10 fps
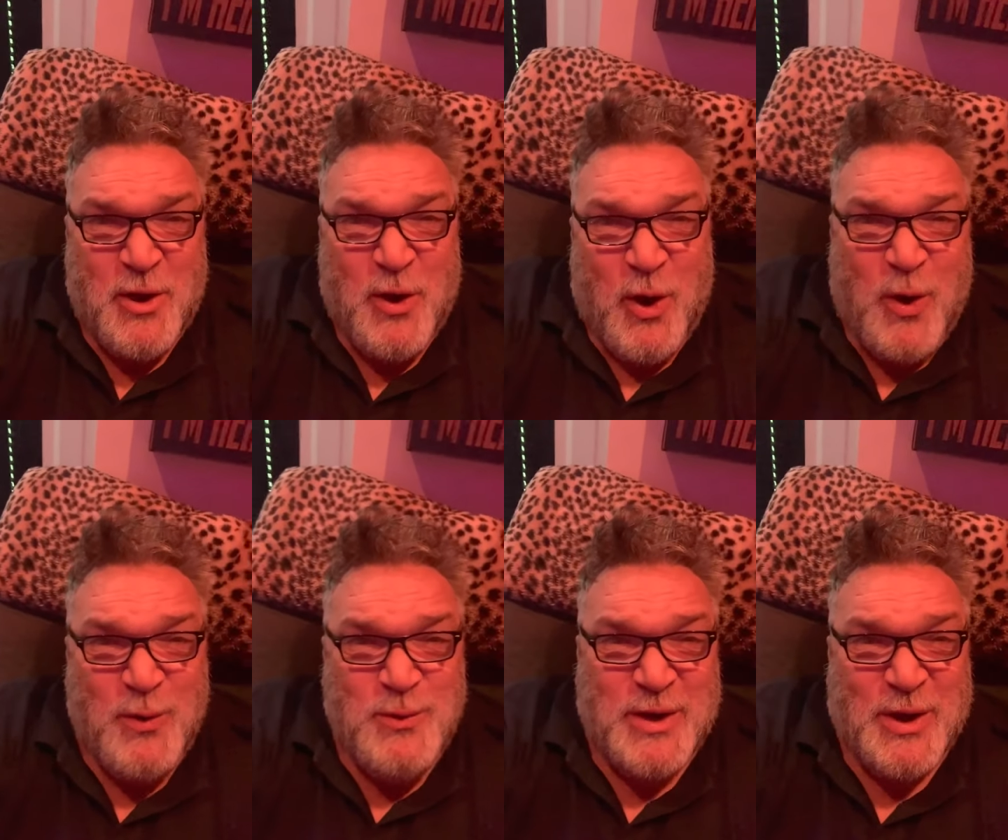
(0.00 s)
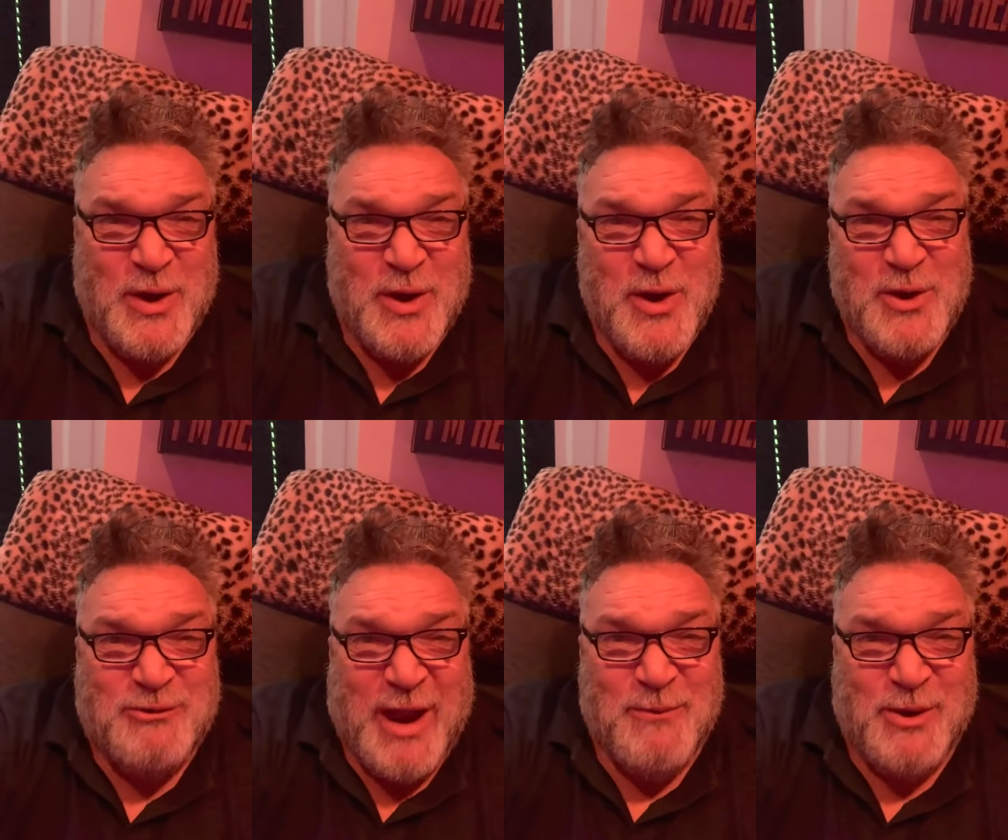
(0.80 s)
all your
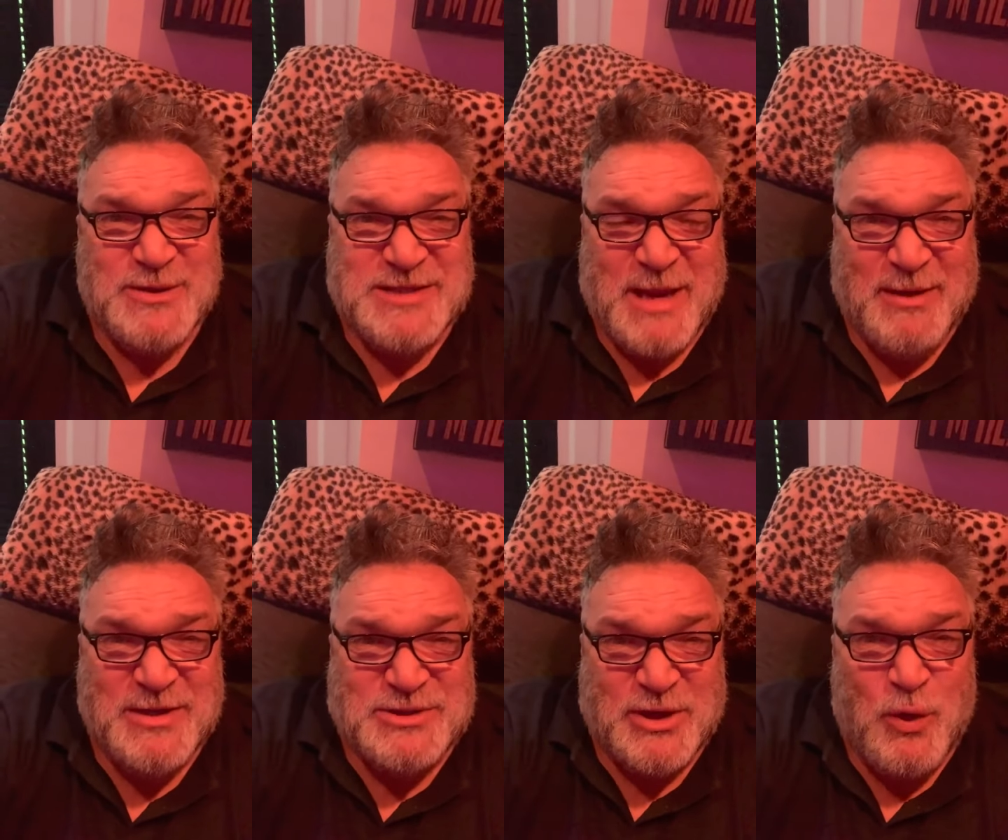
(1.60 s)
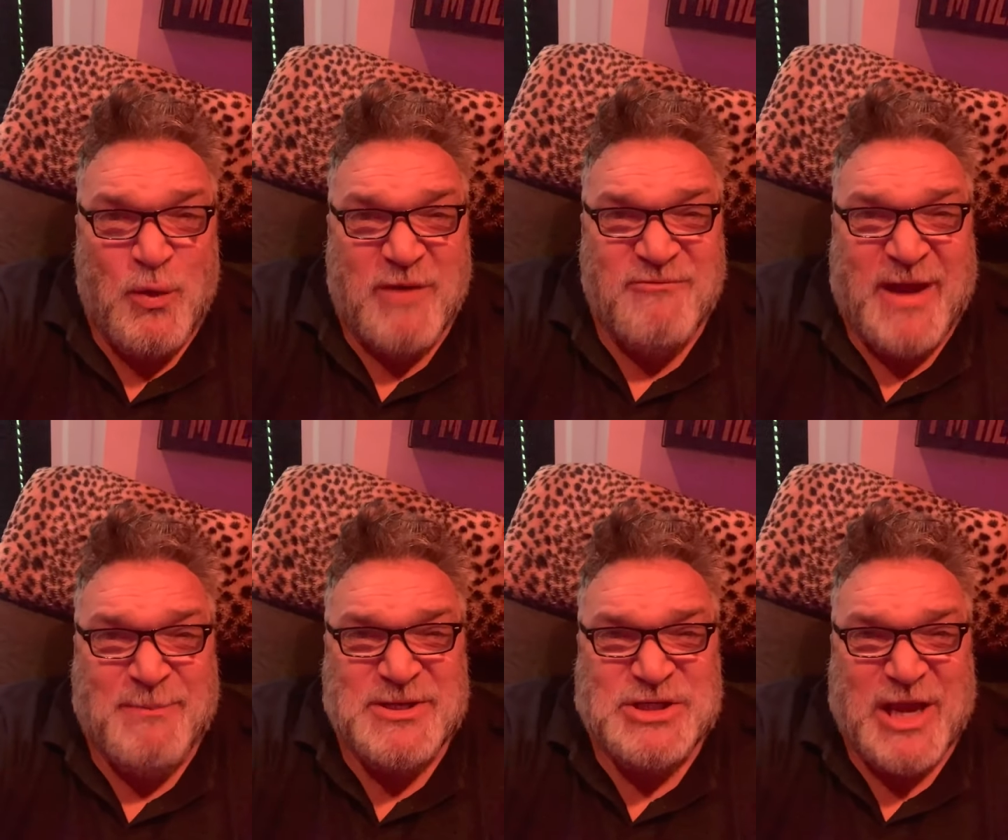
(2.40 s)
groundworks demolition, all
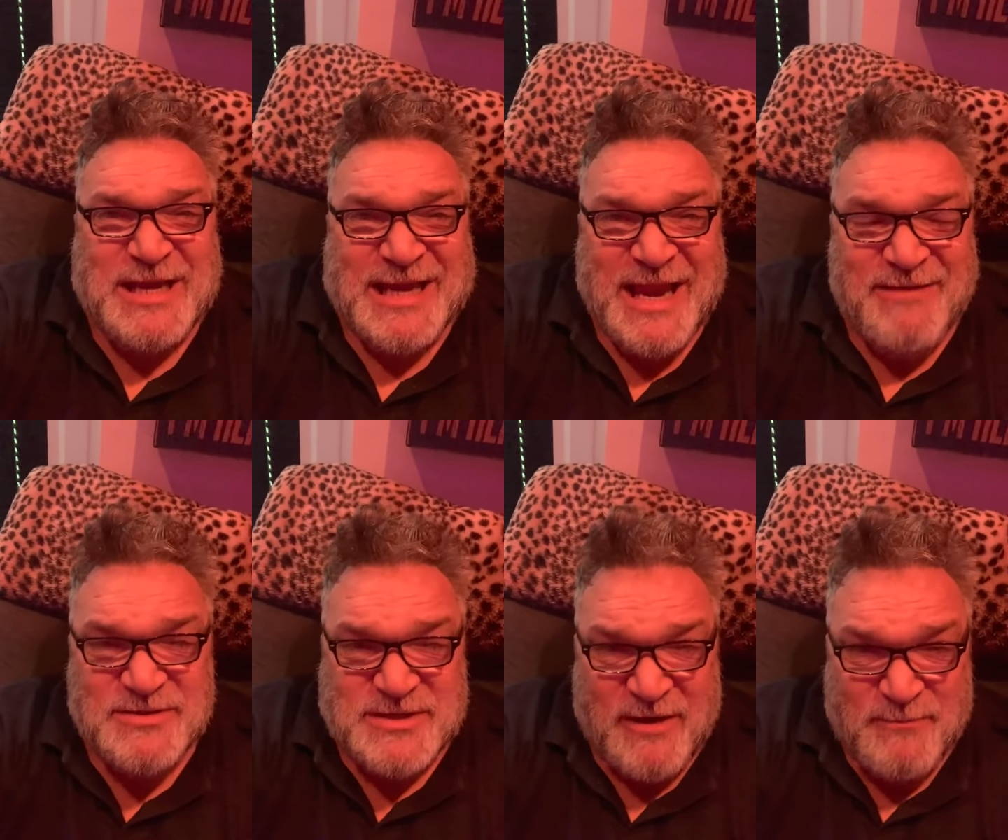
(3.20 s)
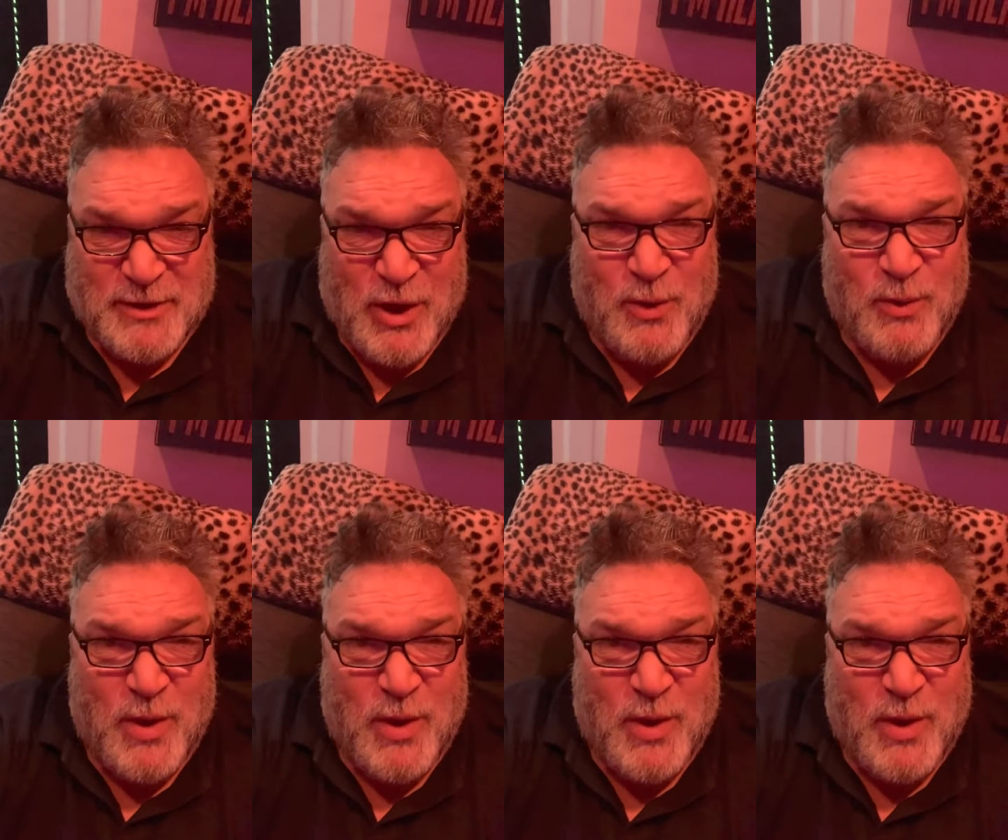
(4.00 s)
rubbish clearance. Give them a call.